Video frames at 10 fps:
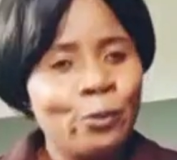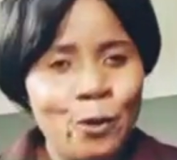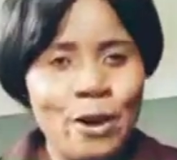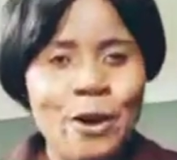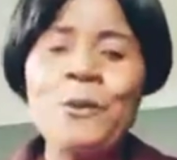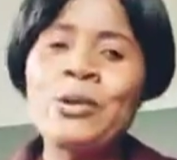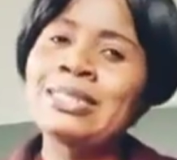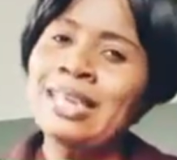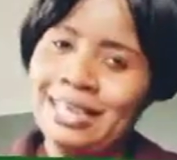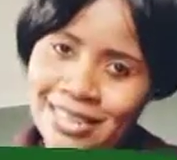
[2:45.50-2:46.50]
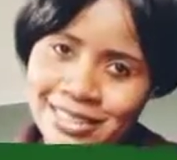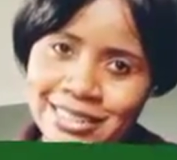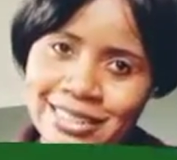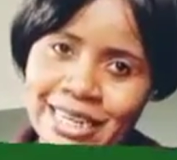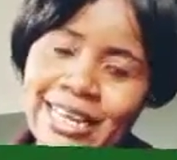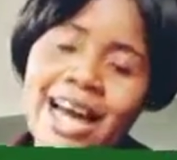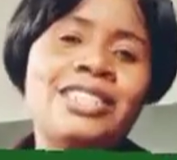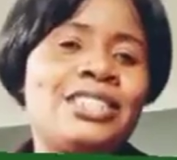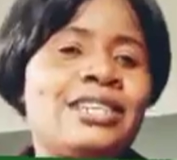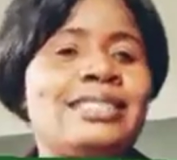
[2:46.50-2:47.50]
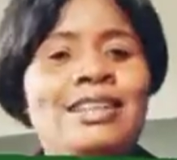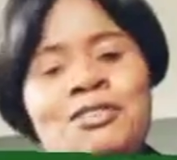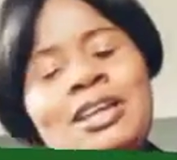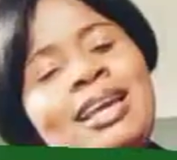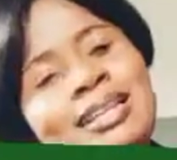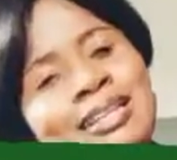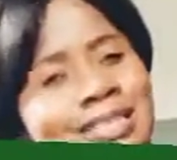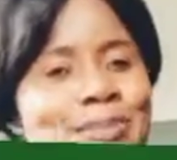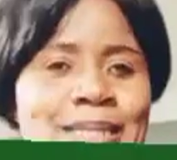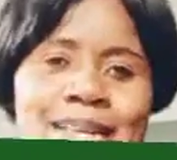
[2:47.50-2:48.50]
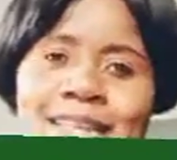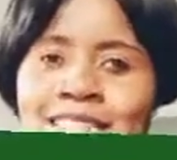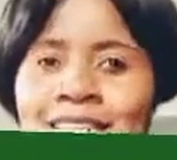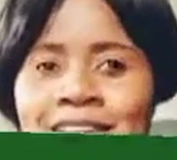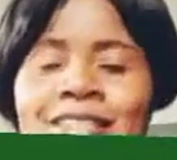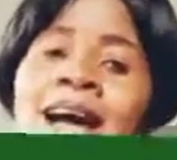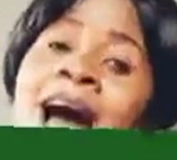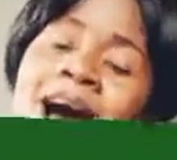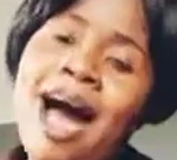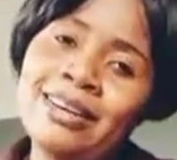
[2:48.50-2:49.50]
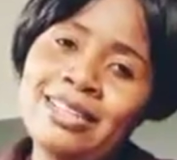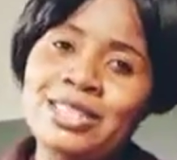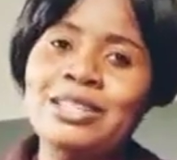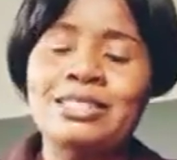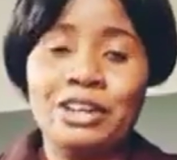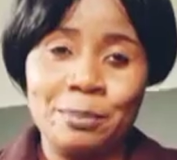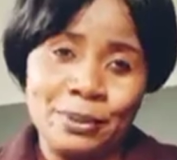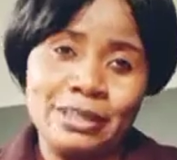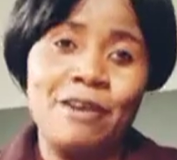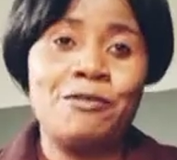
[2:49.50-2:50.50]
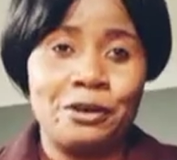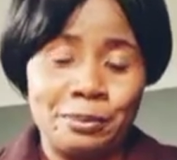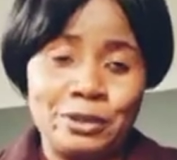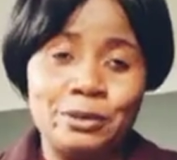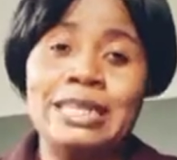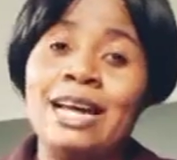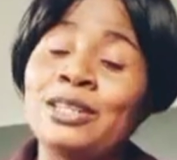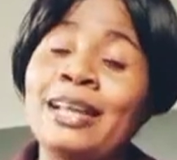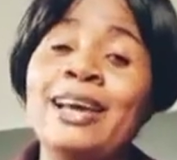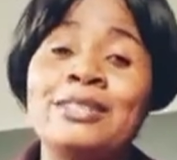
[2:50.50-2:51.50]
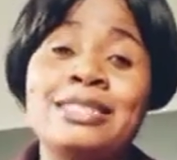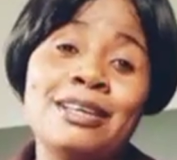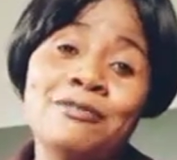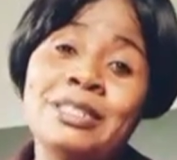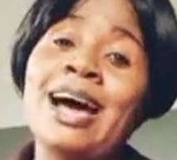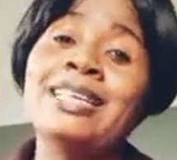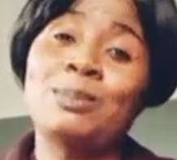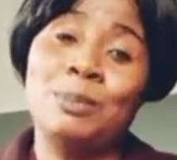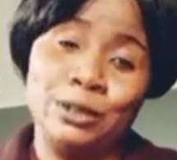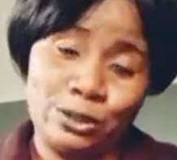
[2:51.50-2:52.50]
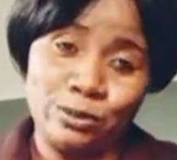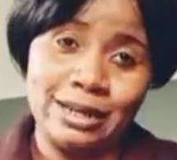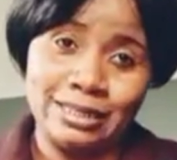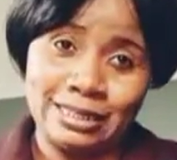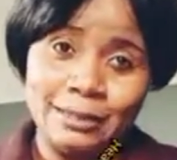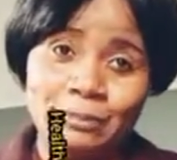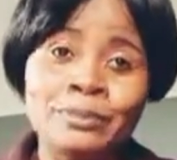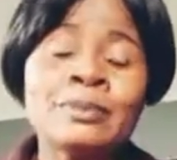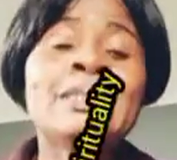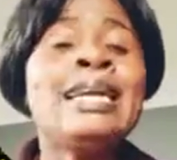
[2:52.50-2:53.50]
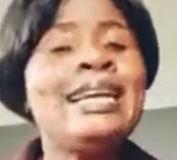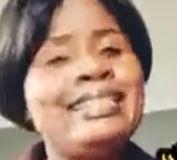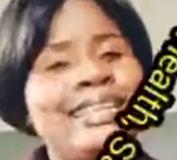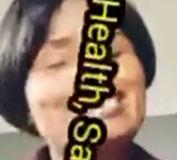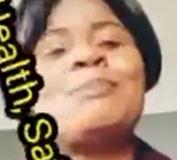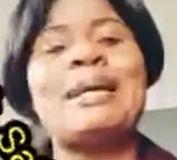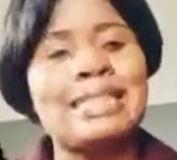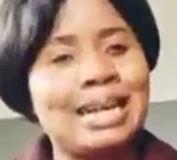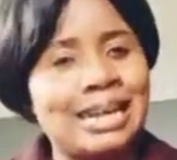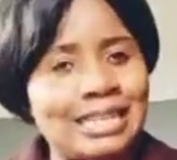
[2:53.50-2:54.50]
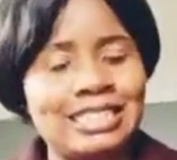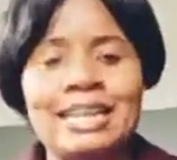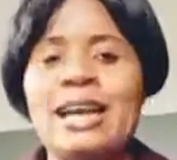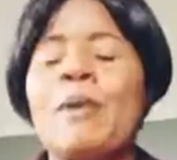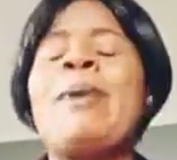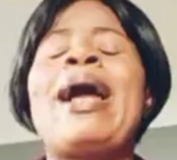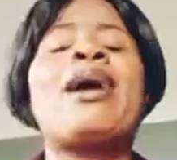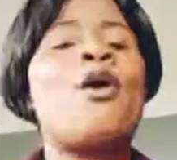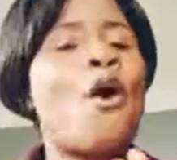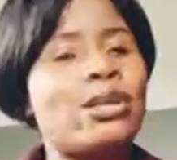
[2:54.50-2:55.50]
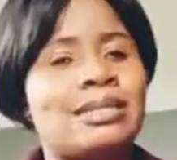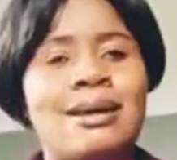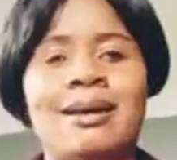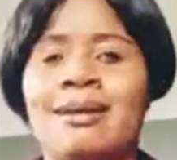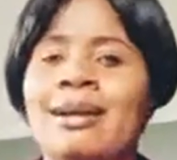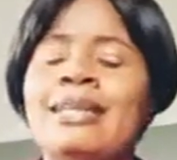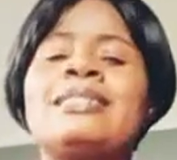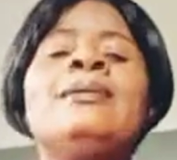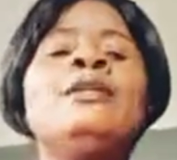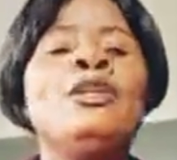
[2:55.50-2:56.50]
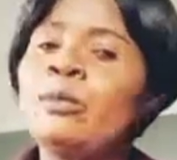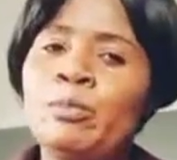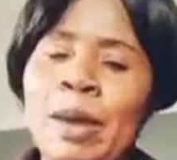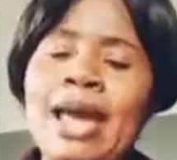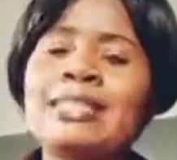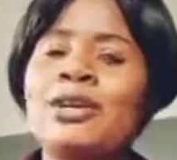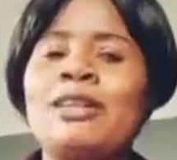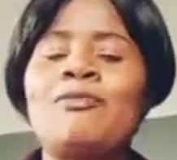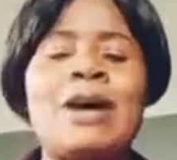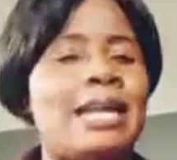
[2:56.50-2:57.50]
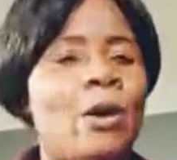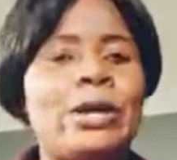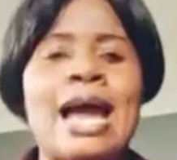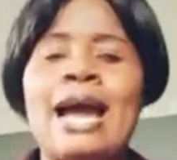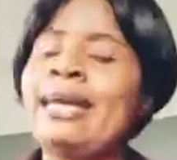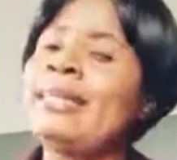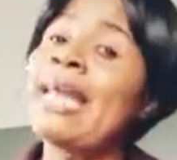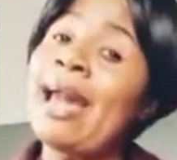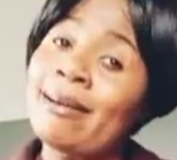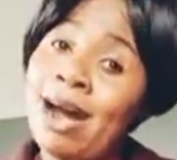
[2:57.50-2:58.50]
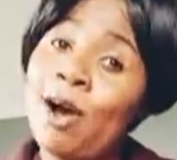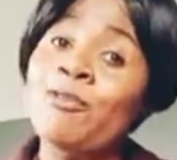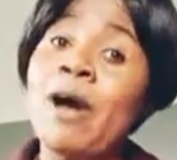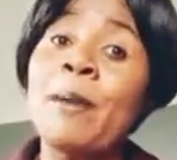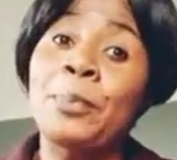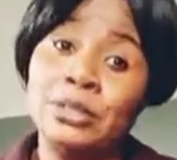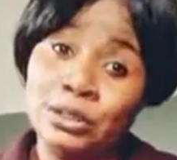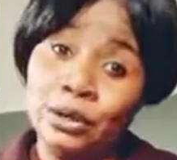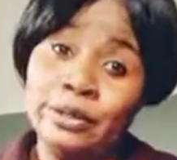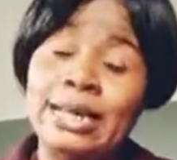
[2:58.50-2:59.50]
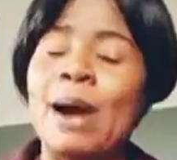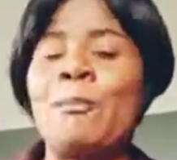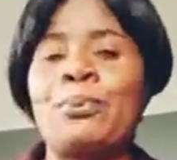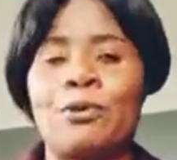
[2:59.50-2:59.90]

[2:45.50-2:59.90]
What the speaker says: welcome once again to Jenny Action TV. In this particular channel, I discuss 3 important variables which are actually health, safety, and spirituality. In this particular channel, by God's grace, based on the fact that we are in era of apostolic and